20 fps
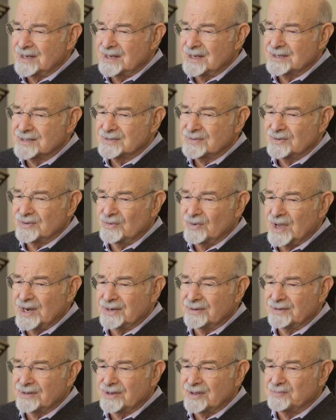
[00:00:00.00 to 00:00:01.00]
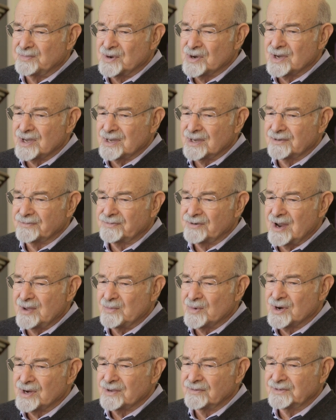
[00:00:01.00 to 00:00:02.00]
is what the book, A
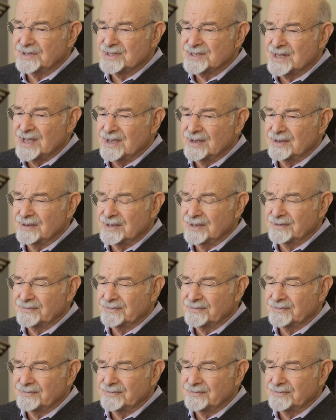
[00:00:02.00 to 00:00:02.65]
Framework of Design